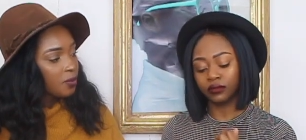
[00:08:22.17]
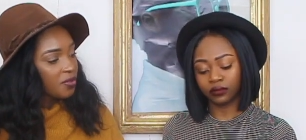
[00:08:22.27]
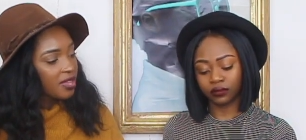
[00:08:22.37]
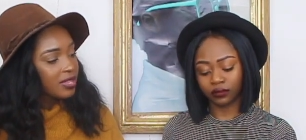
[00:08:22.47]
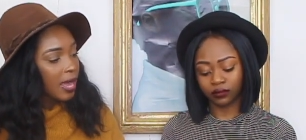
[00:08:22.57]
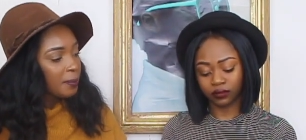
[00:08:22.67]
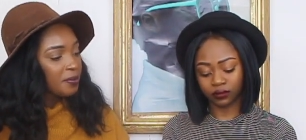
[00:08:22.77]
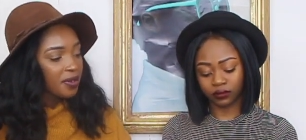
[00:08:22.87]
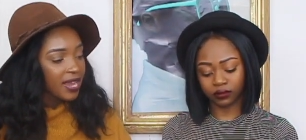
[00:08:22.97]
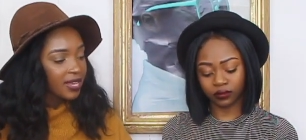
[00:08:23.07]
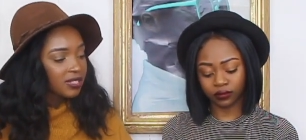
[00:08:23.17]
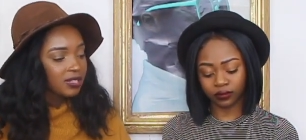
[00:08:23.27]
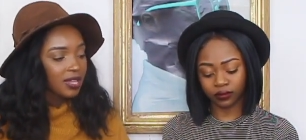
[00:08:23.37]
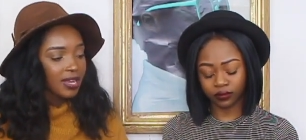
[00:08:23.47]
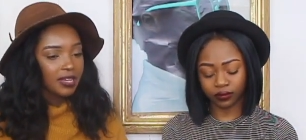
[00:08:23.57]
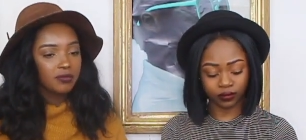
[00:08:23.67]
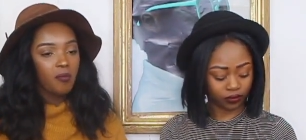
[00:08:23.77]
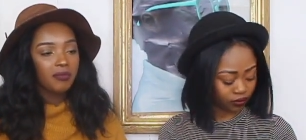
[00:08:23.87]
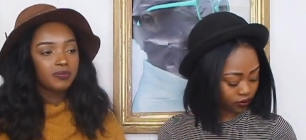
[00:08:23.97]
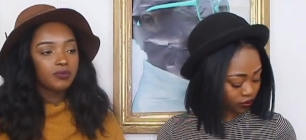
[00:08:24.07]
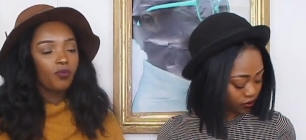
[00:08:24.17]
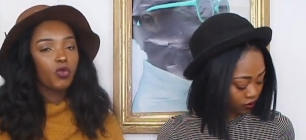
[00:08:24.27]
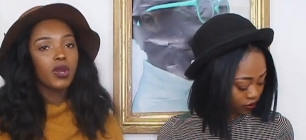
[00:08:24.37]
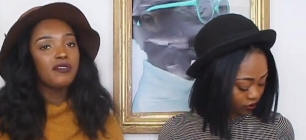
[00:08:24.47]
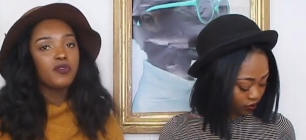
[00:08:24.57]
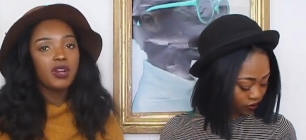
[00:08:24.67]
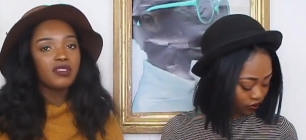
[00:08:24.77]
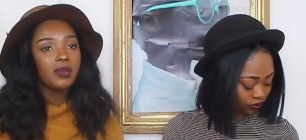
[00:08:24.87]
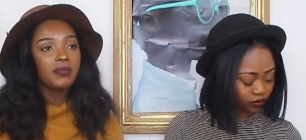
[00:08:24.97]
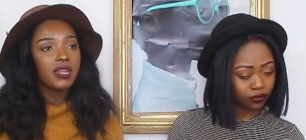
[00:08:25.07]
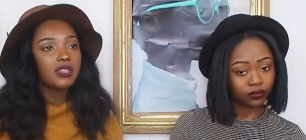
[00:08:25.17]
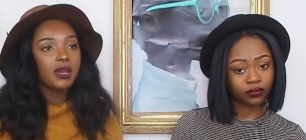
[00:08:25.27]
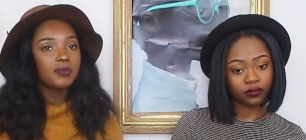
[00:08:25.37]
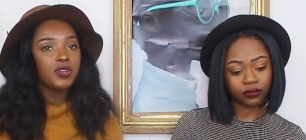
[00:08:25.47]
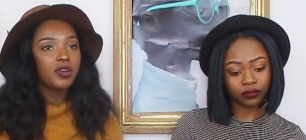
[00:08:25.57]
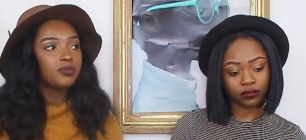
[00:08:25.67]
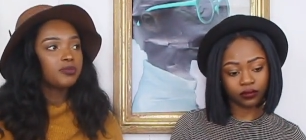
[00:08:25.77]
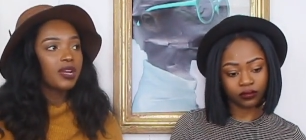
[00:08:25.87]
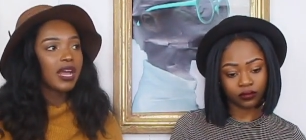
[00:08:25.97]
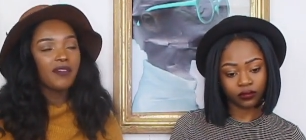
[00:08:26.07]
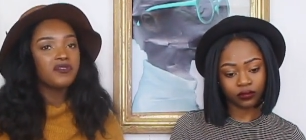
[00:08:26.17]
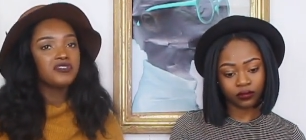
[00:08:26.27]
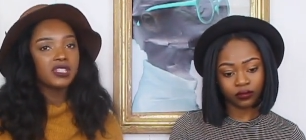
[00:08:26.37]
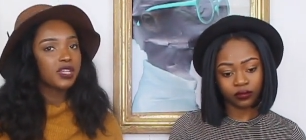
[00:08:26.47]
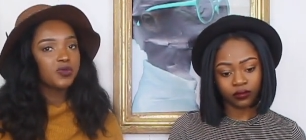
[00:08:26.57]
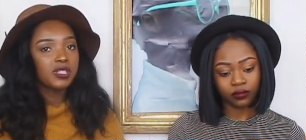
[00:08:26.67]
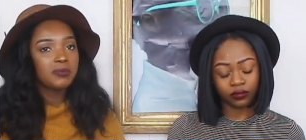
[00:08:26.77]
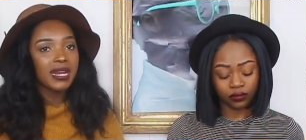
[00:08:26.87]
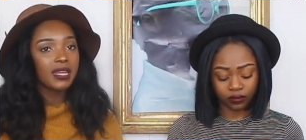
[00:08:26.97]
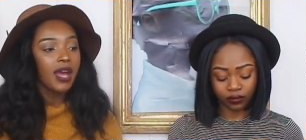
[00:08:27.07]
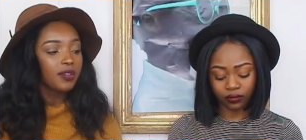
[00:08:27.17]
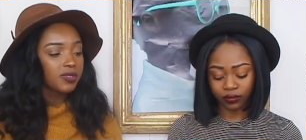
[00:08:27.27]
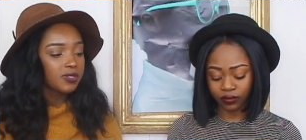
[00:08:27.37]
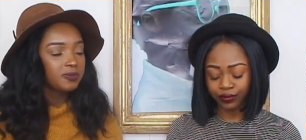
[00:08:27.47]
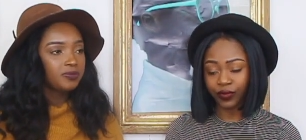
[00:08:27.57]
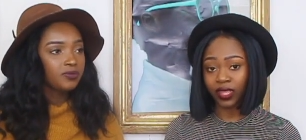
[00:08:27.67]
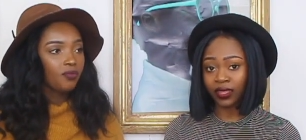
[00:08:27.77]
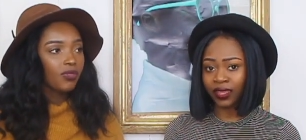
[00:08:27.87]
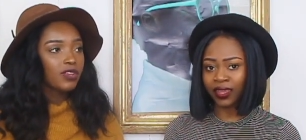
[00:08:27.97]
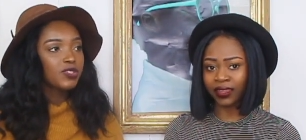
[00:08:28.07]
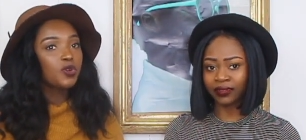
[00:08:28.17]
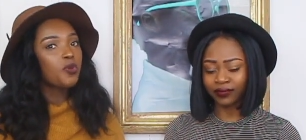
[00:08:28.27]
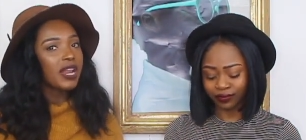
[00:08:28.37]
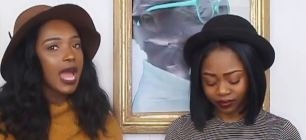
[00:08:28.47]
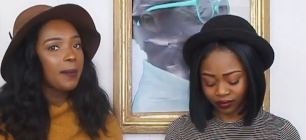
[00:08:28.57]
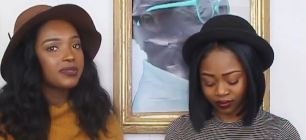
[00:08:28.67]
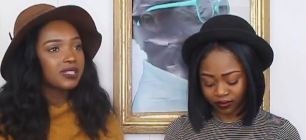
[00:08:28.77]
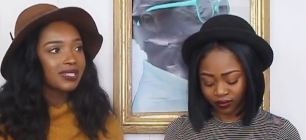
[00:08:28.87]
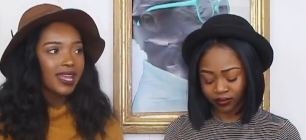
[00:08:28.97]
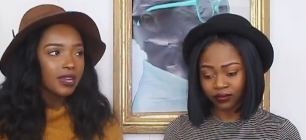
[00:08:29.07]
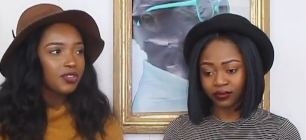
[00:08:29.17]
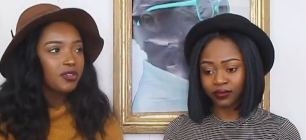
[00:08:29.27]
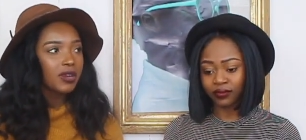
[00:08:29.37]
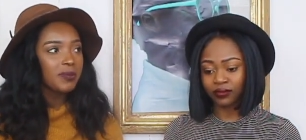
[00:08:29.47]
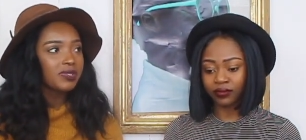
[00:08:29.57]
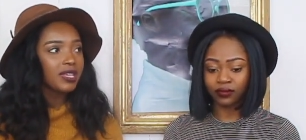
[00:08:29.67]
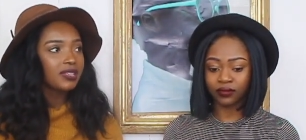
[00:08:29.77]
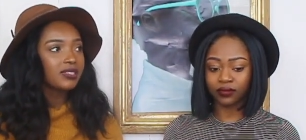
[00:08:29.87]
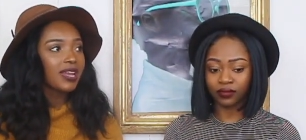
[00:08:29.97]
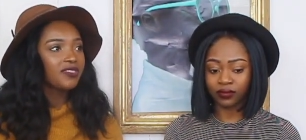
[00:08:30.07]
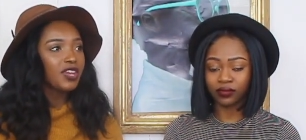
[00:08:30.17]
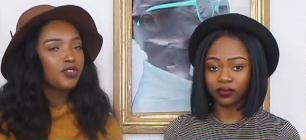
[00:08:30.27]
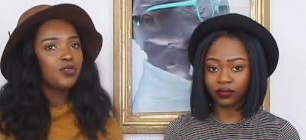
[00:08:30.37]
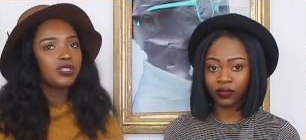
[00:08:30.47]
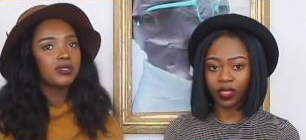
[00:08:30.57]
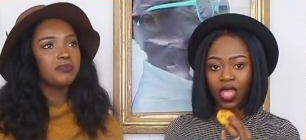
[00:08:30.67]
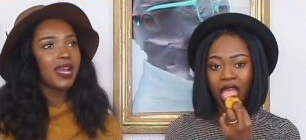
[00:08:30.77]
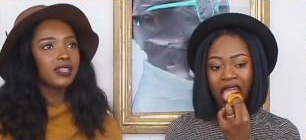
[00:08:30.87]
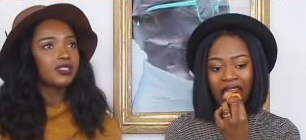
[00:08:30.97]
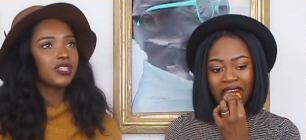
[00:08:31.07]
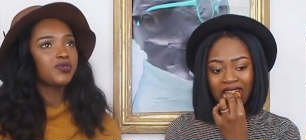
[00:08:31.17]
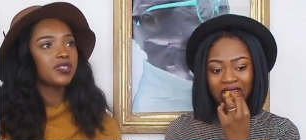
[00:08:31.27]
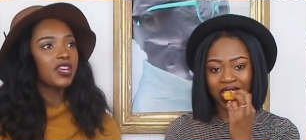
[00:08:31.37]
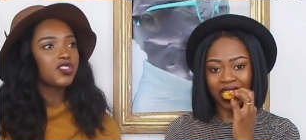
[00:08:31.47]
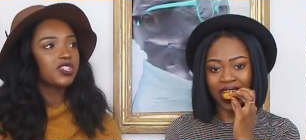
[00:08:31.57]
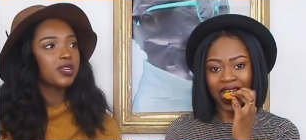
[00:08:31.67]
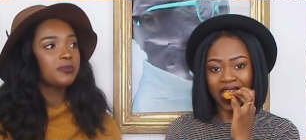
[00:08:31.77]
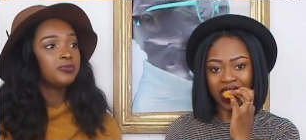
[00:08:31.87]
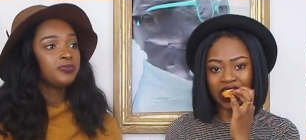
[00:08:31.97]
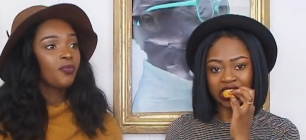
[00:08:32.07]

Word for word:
Speaker 1: within that break, it's like, what if one of them end up you know having sex with somebody else? So what happens then? You know what I'm saying? It's like then you go to, back into this relationship,